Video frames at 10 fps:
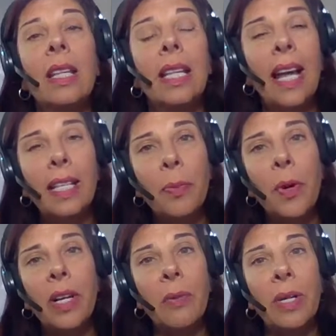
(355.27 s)
The last
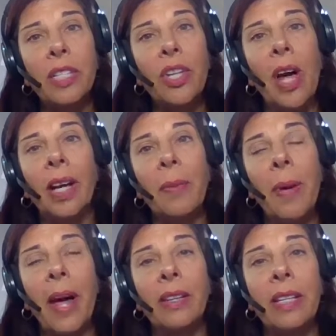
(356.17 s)
part I want to talk
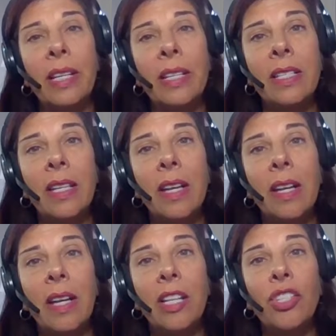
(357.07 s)
about is
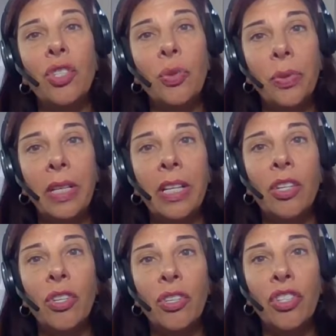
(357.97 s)
ensuring
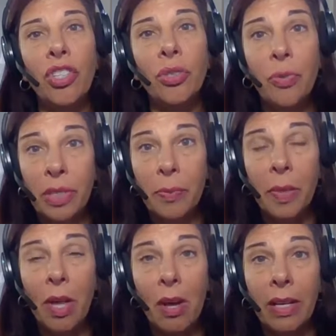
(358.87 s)
your children's
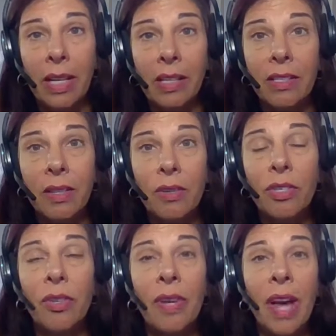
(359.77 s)
belongings.
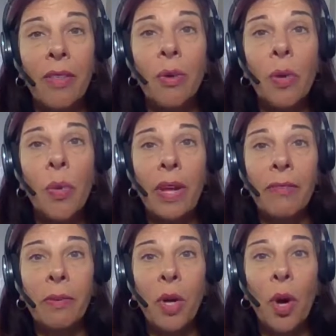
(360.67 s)
So now they're away
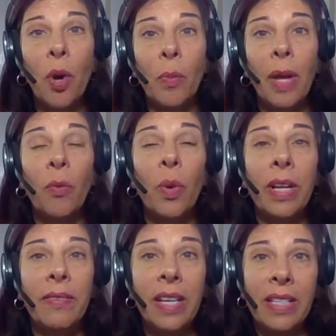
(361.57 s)
from home, and what
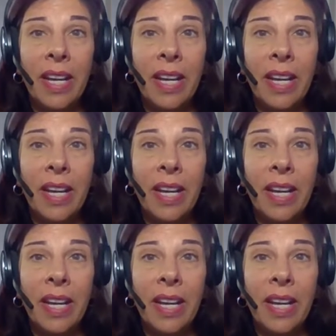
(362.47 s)
have they